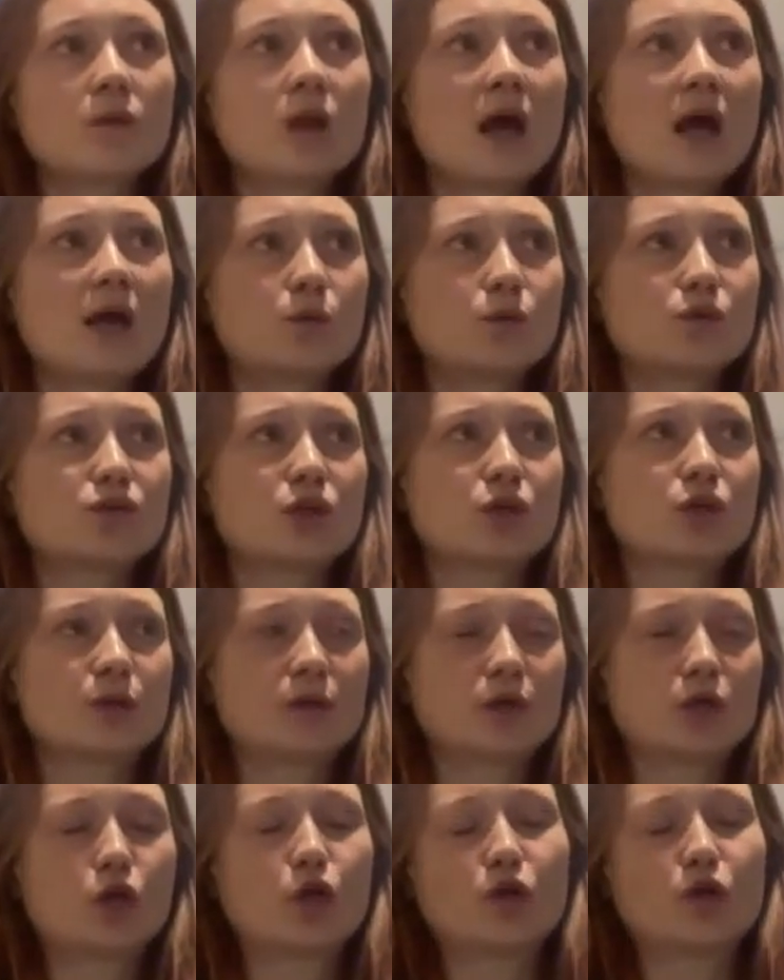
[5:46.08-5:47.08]
and also
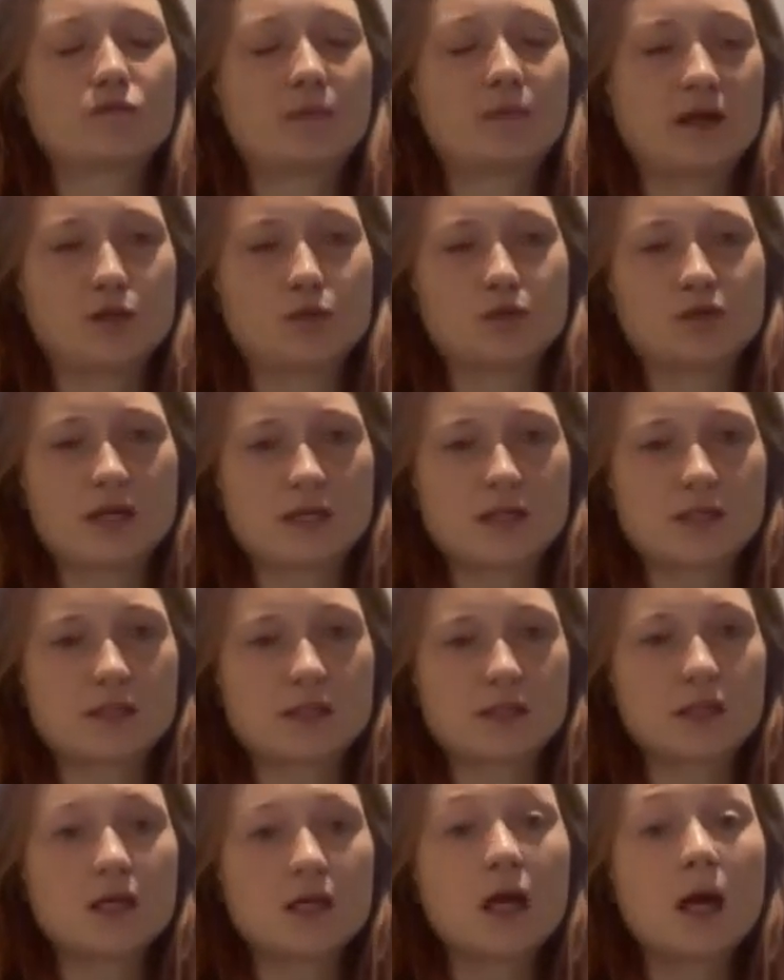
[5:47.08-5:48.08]
doing a lot of manual
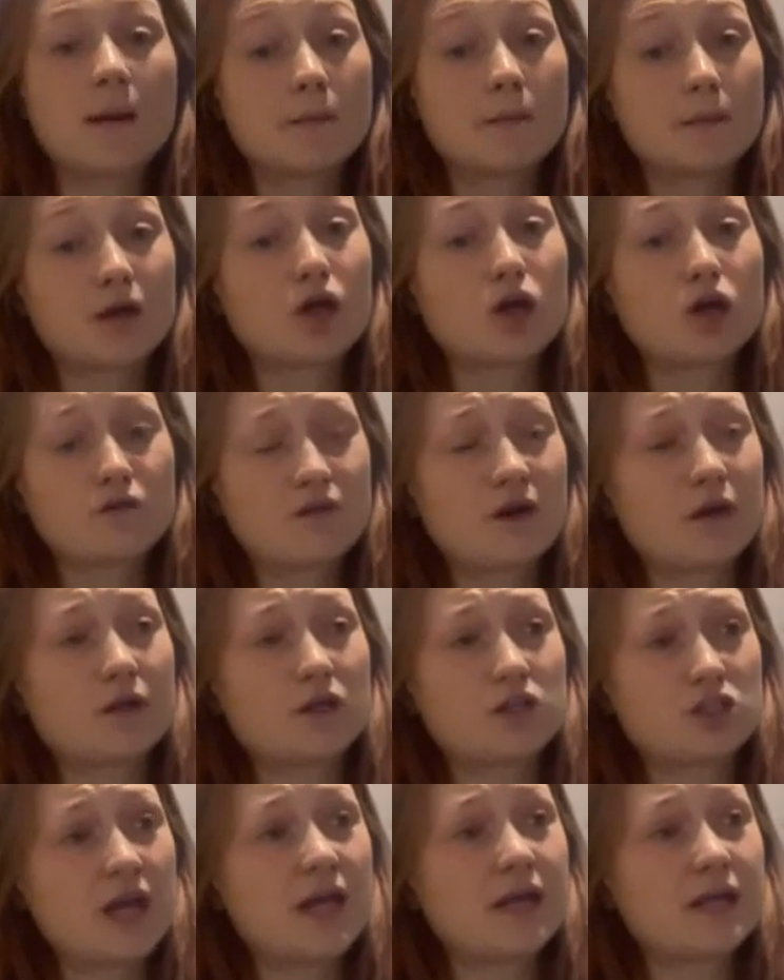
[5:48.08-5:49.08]
testing. My
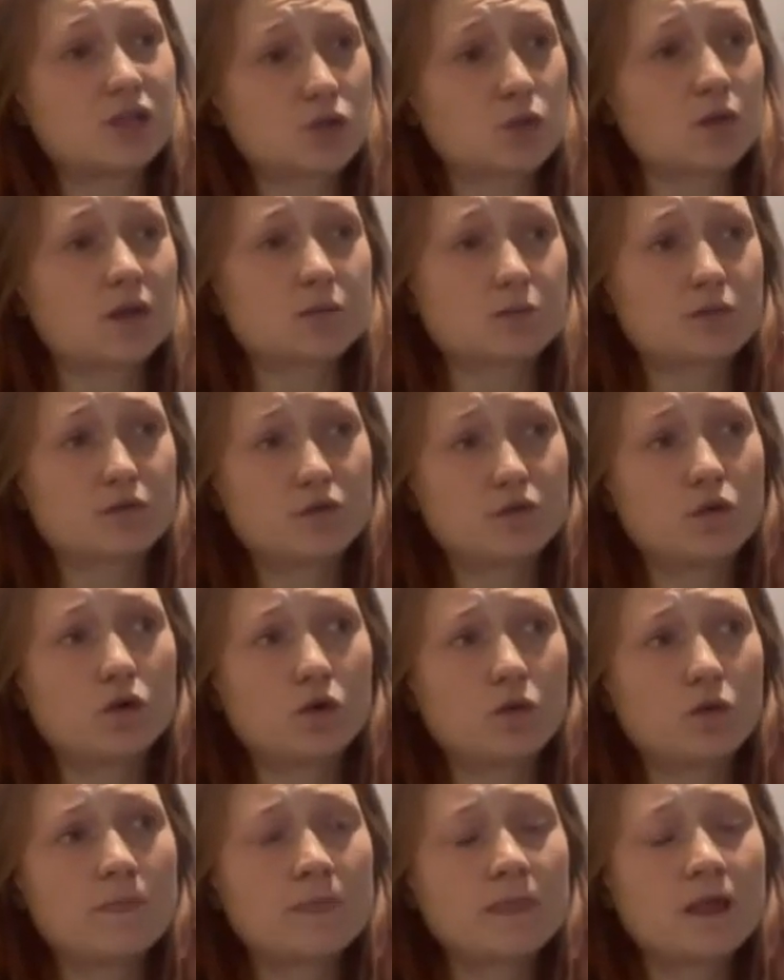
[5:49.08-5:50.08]
co-founder, Jay, saw this
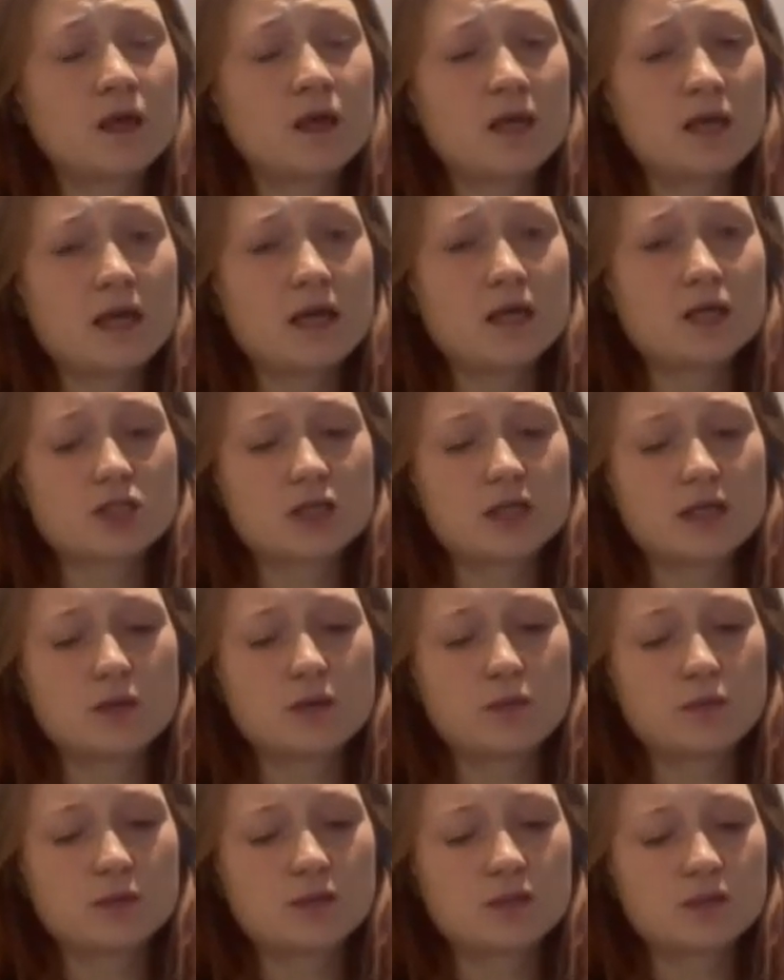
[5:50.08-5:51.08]
before. He
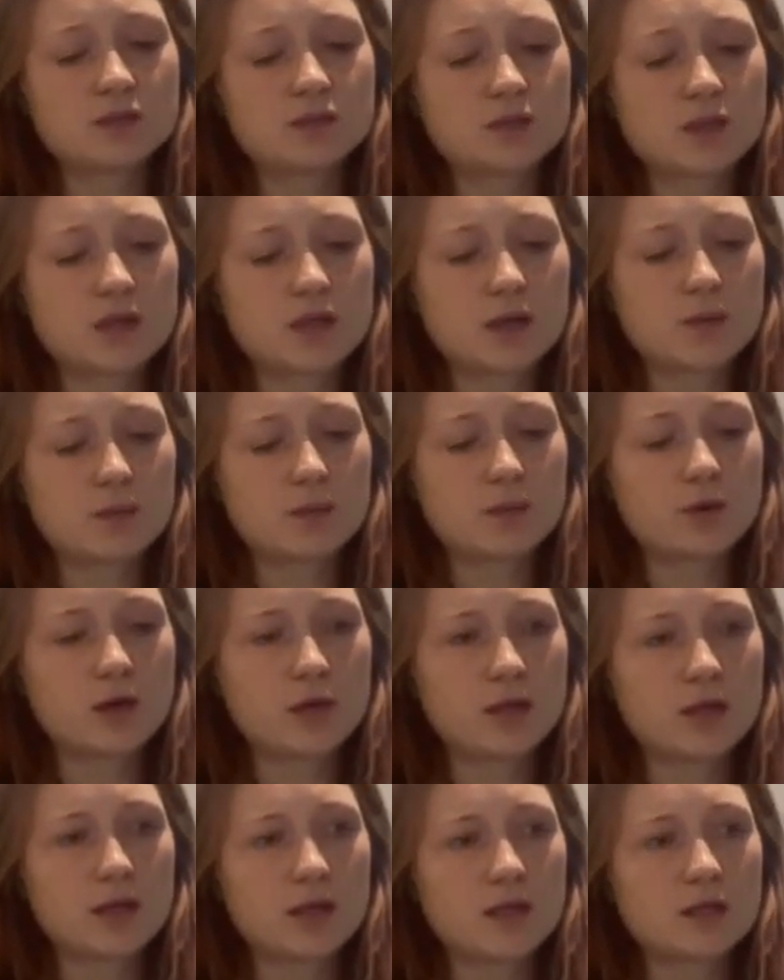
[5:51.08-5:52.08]
actually was
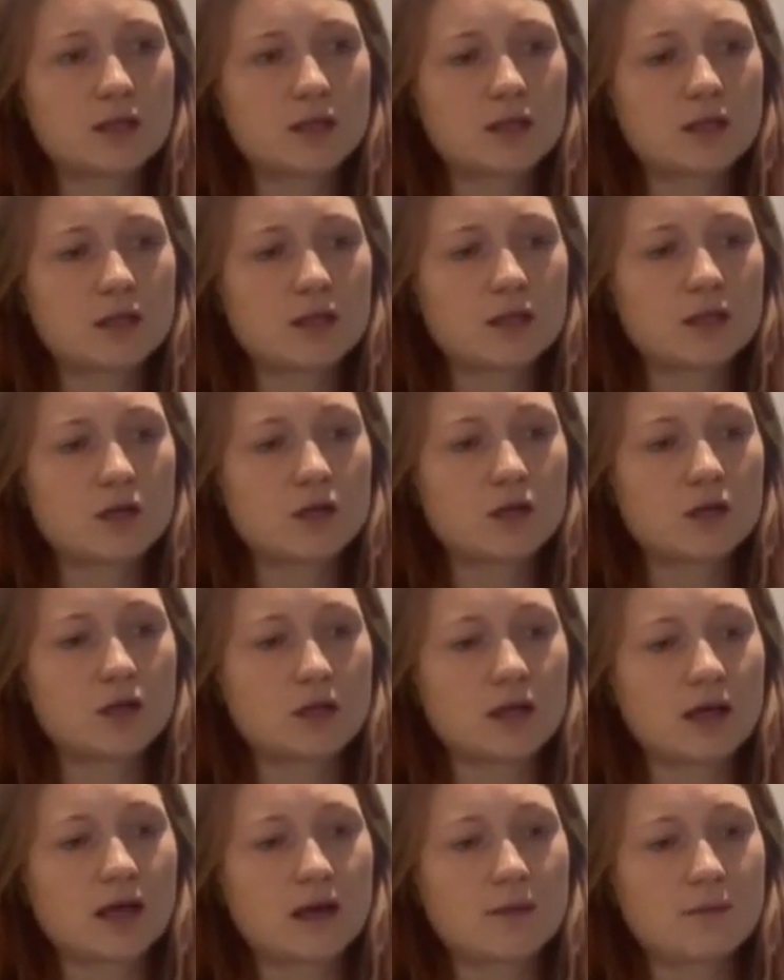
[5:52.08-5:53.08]
looking
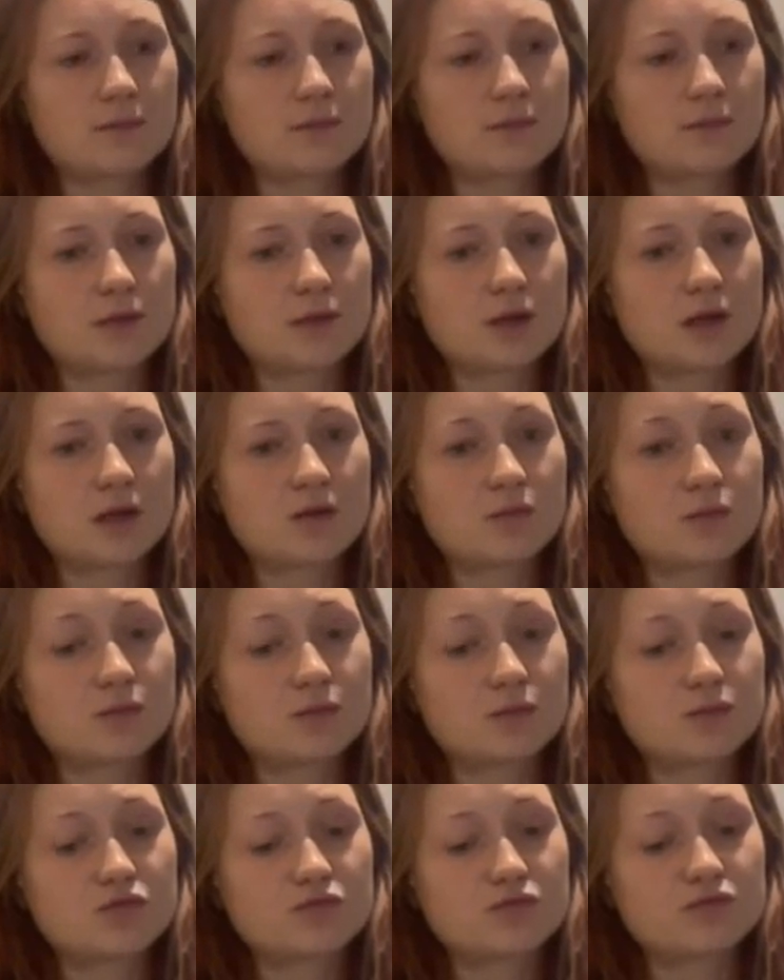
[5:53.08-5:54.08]
at
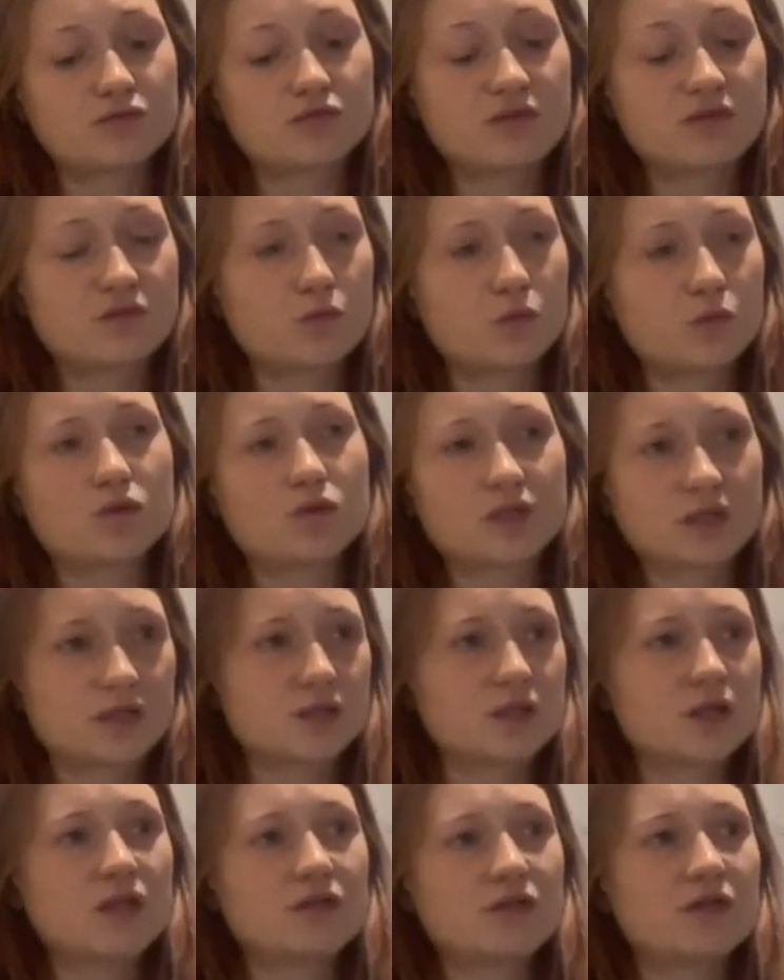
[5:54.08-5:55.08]
river water.
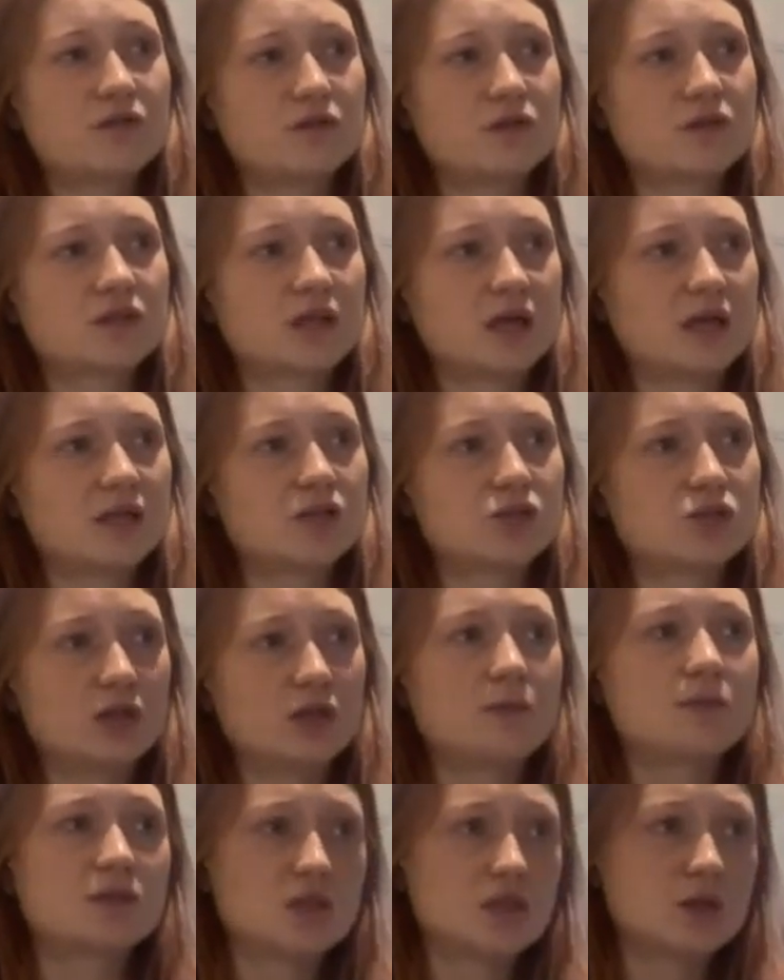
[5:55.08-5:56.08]
So in the rivers and
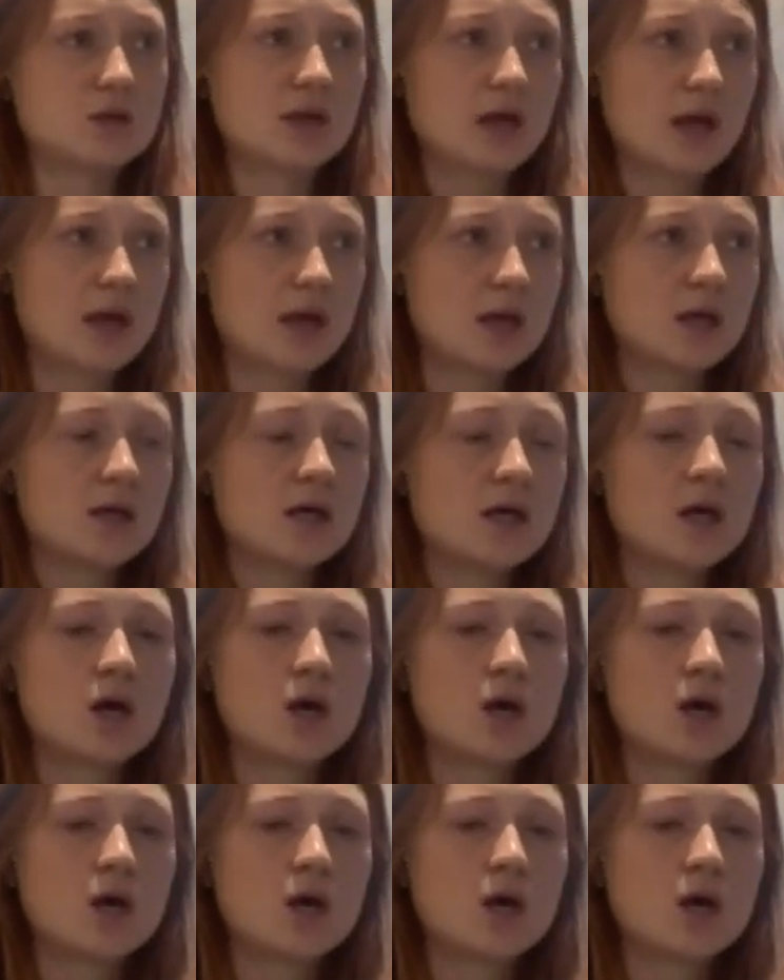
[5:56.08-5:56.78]
streams in the UK,